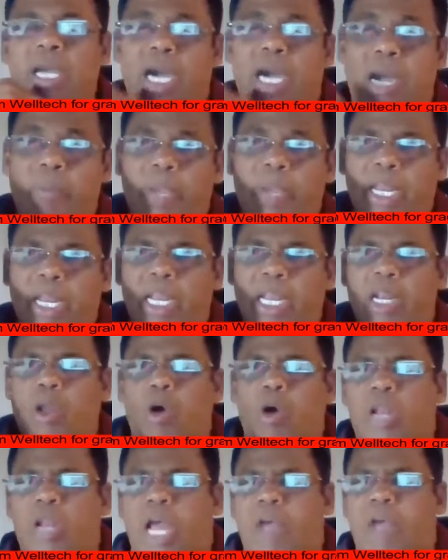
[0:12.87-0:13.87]
I'm getting
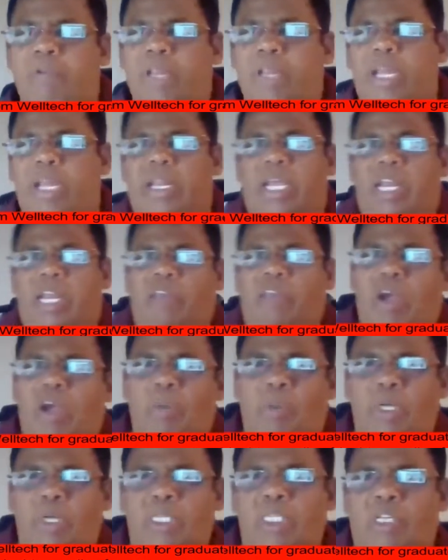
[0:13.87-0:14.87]
loan. I will get
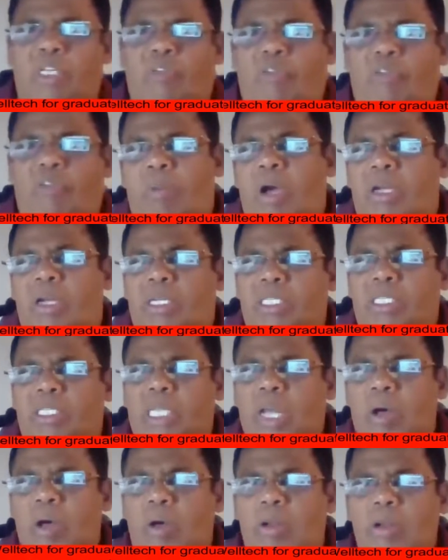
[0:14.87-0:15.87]
85% of amount as
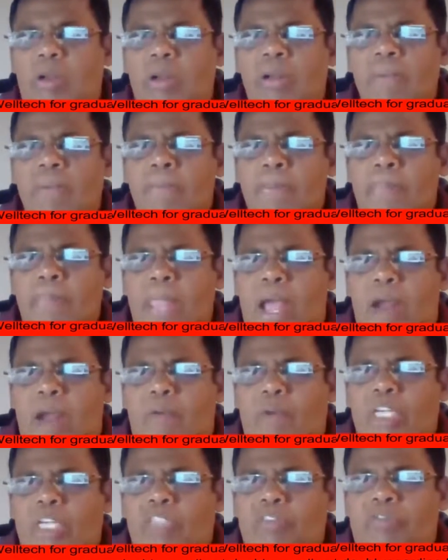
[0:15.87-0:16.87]
loan,
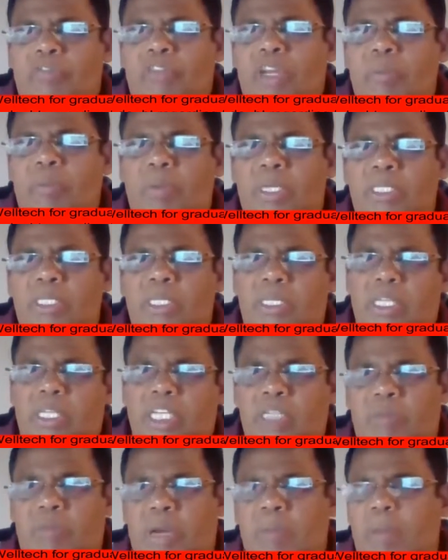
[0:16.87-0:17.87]
and rest 15%
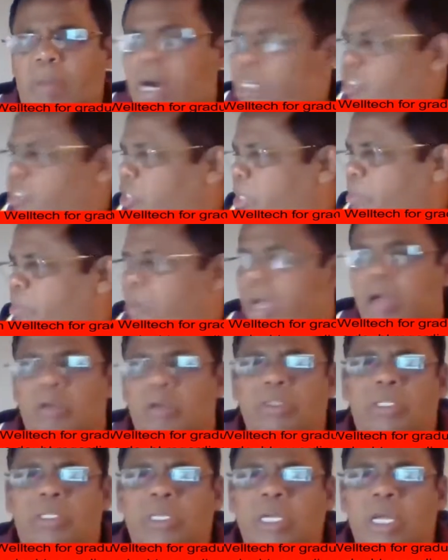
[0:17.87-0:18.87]
is my margin
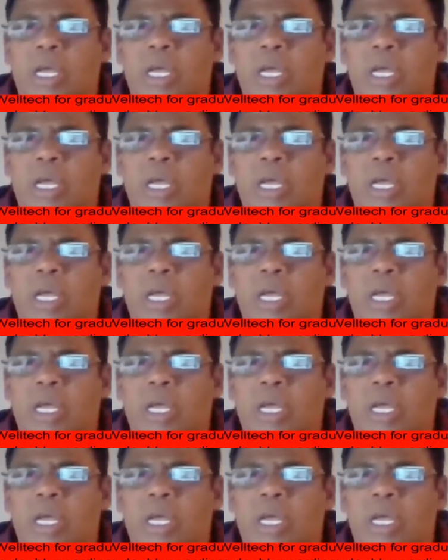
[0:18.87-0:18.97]
amount.